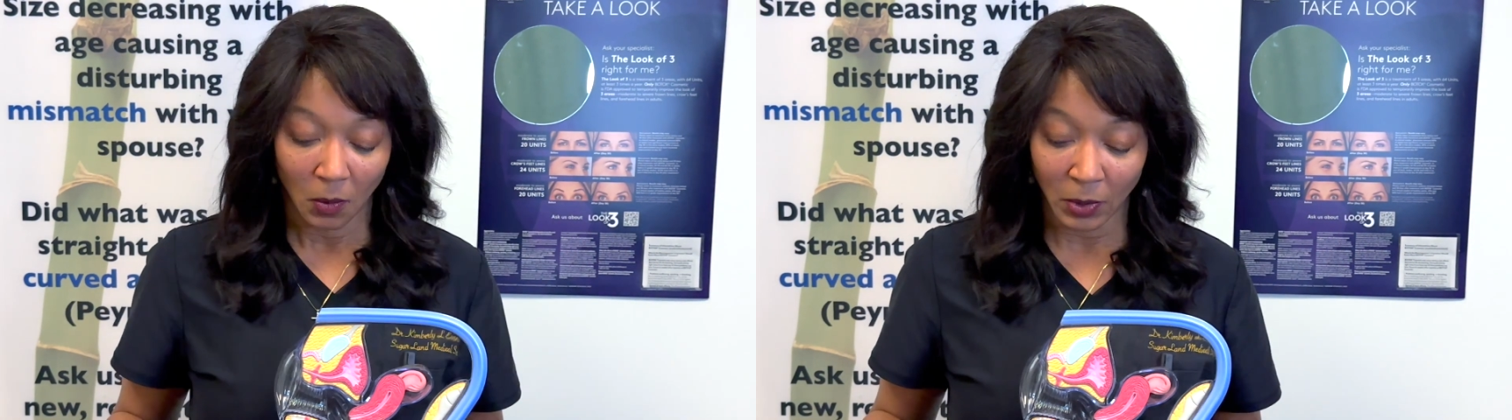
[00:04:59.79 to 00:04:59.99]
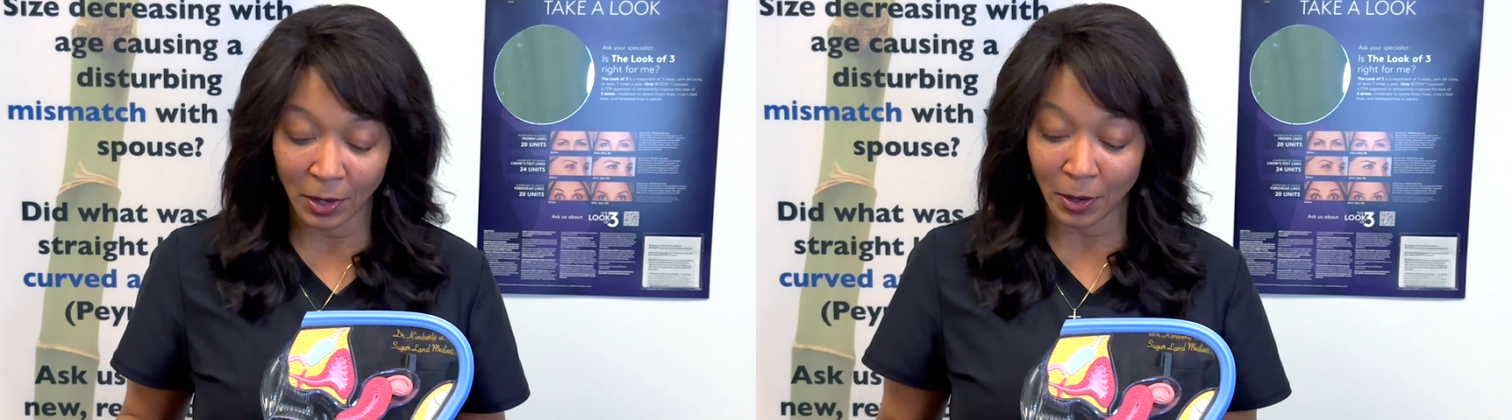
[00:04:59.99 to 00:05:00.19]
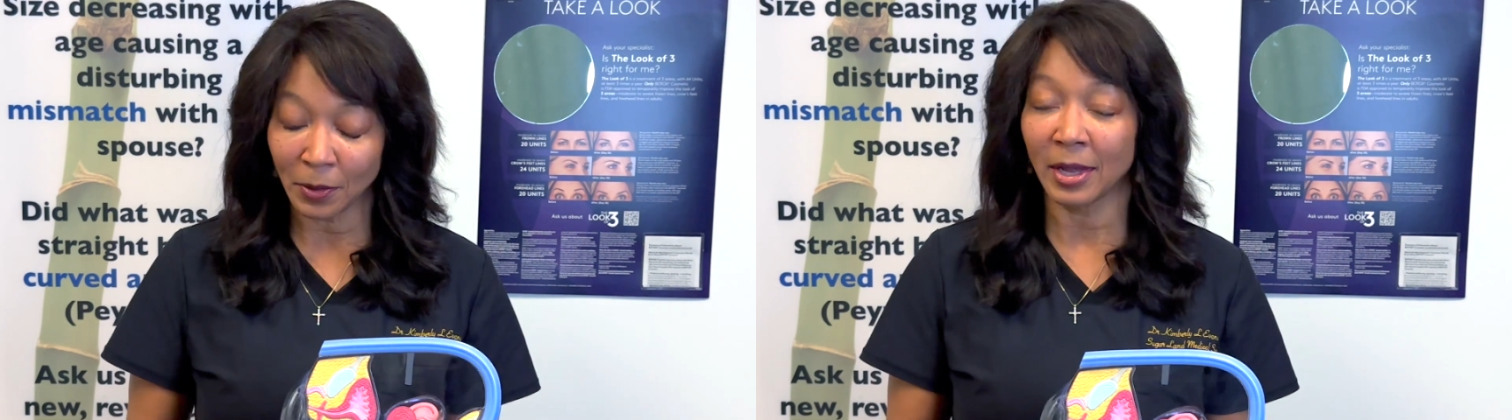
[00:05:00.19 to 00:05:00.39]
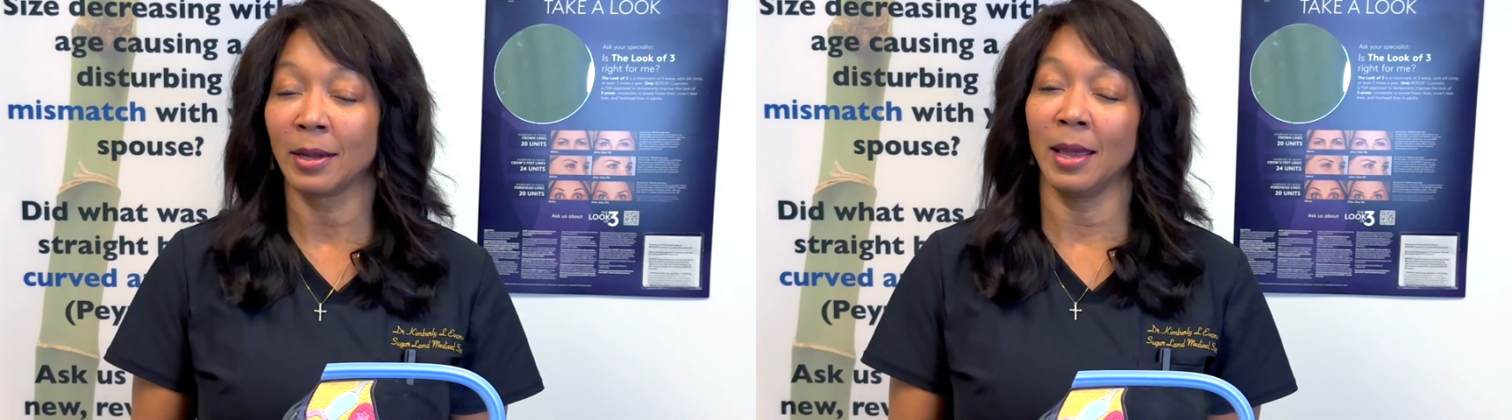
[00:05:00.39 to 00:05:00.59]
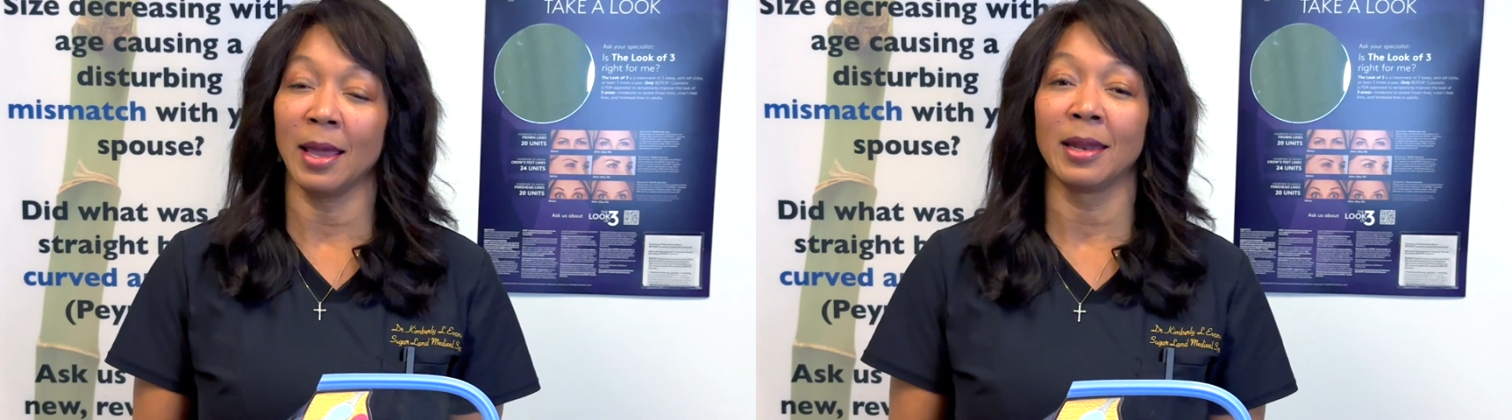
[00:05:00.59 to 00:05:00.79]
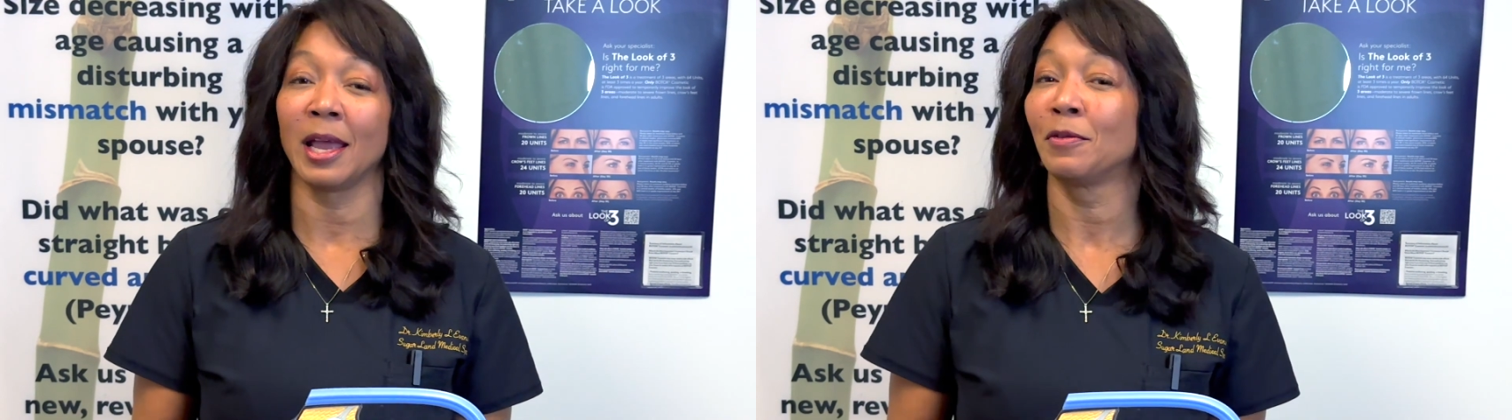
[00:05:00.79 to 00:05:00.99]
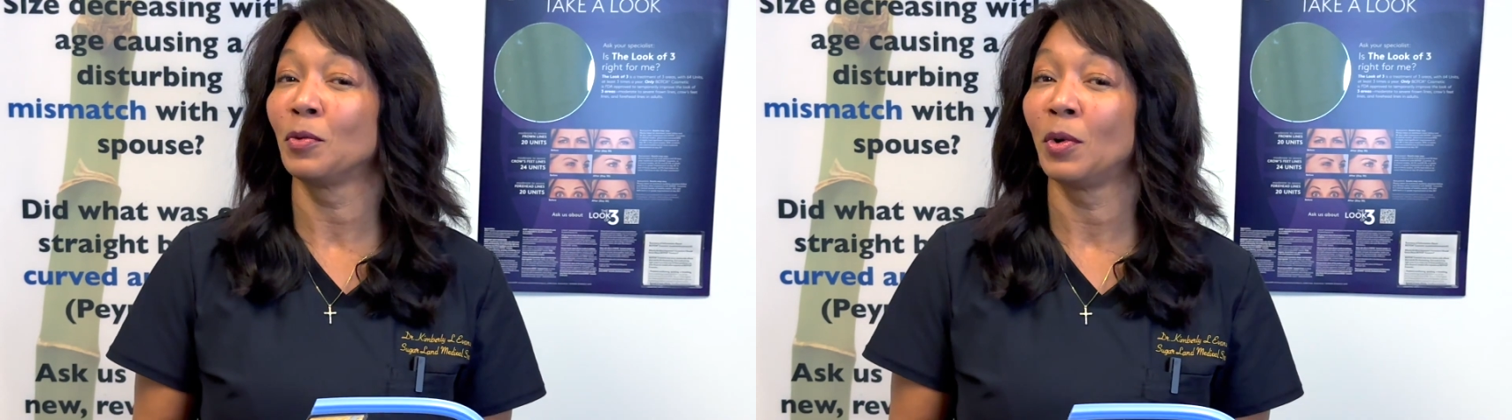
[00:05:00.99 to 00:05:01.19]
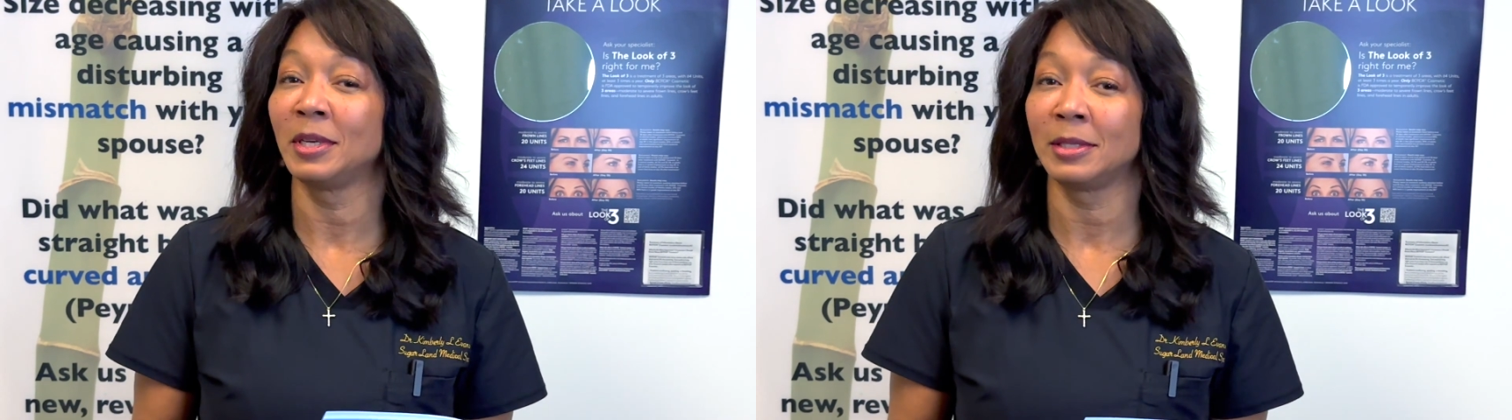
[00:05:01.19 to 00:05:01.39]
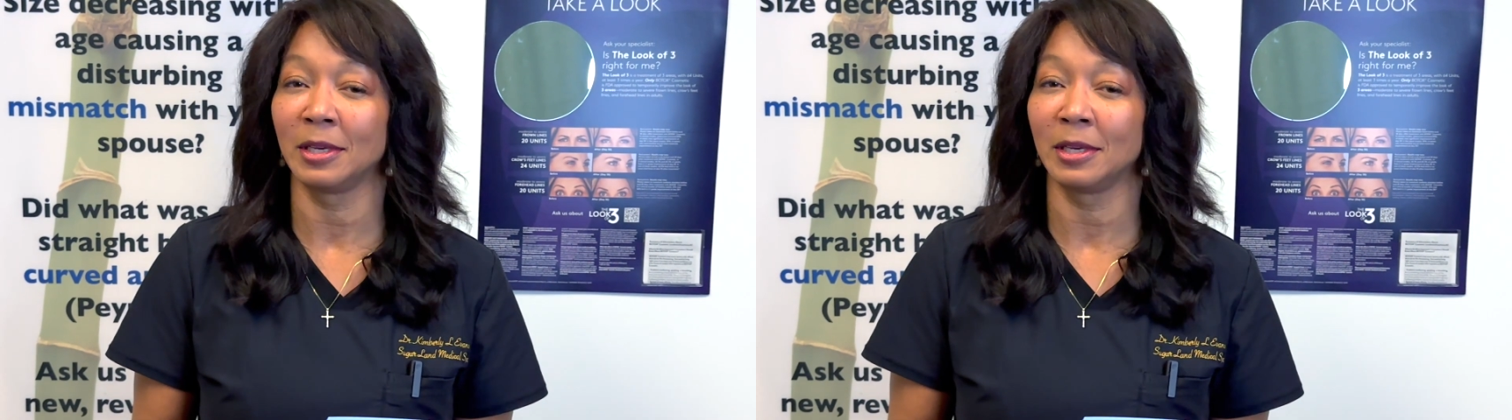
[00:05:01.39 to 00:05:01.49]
We know that, again, every woman is